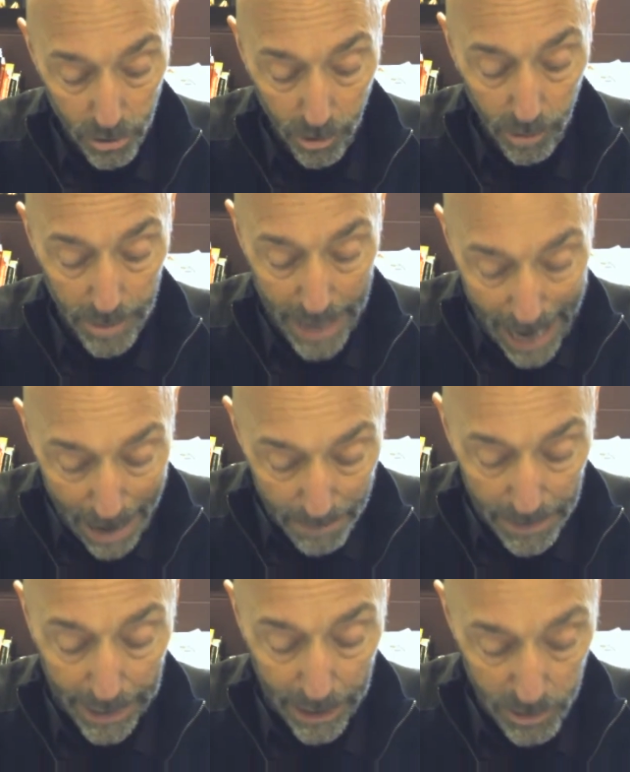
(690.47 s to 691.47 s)
or will be
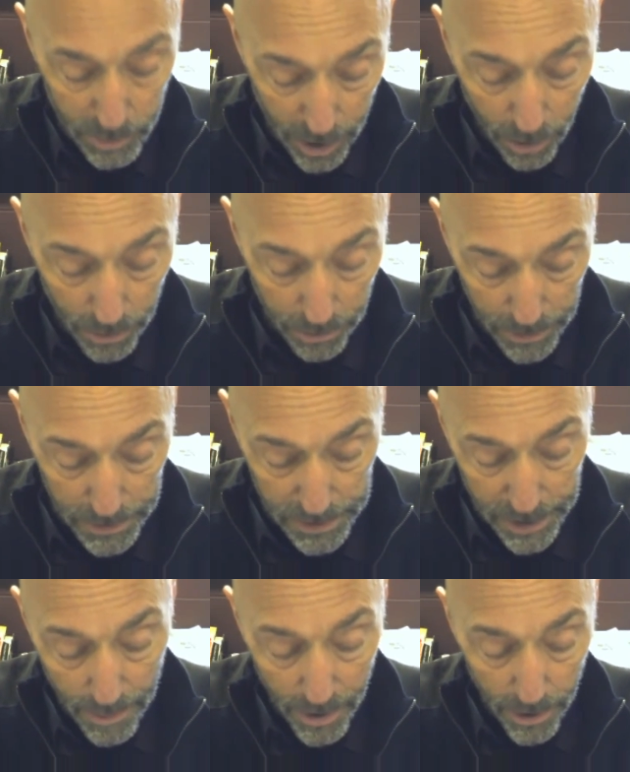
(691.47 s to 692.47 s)
happening as we go through the
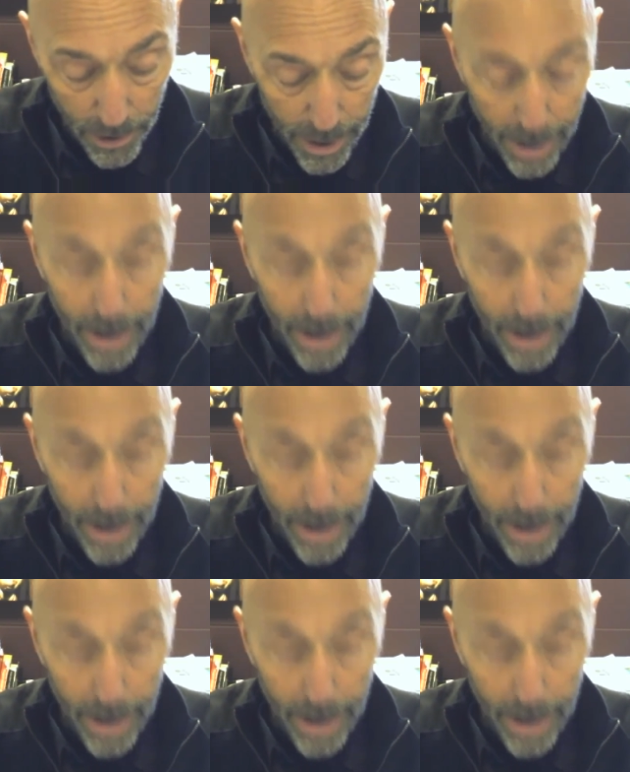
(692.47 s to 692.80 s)
summer